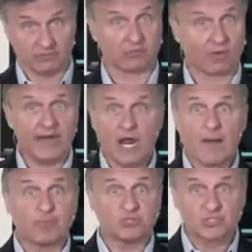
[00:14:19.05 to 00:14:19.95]
great
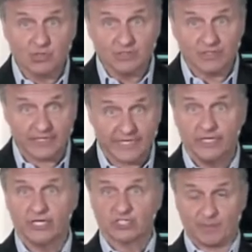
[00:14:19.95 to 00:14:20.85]

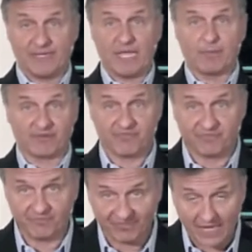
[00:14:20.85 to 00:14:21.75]
opportunity to be able
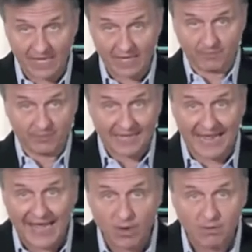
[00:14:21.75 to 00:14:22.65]
to uh,
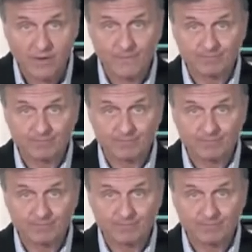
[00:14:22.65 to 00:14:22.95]
plow,